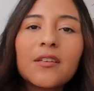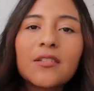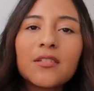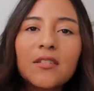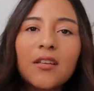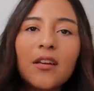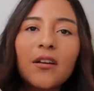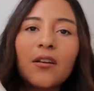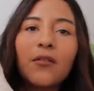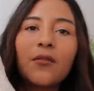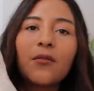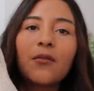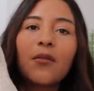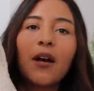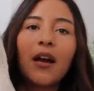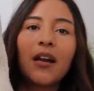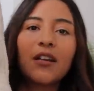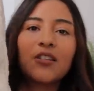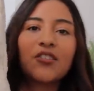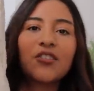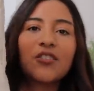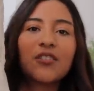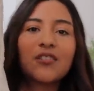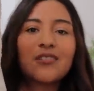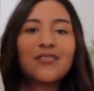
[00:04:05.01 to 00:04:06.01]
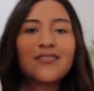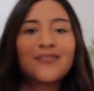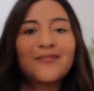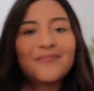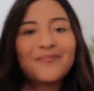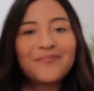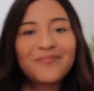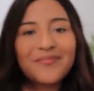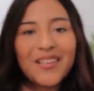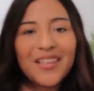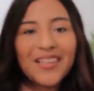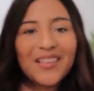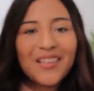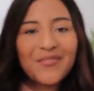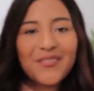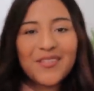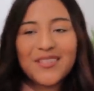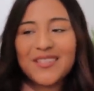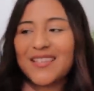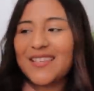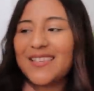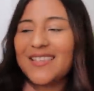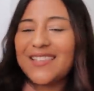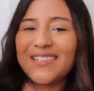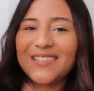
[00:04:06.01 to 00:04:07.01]
So I just, I love
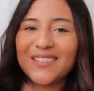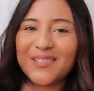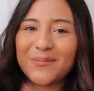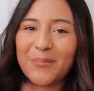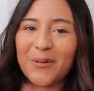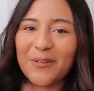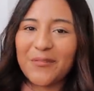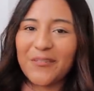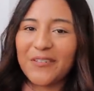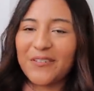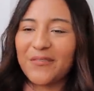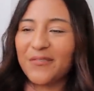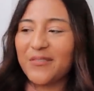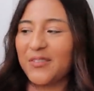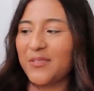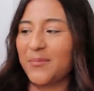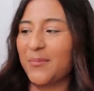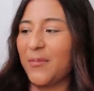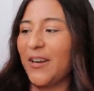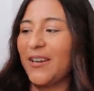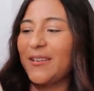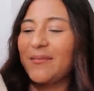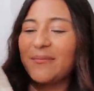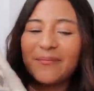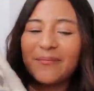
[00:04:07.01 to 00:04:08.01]
this. I think this is perfect for spring.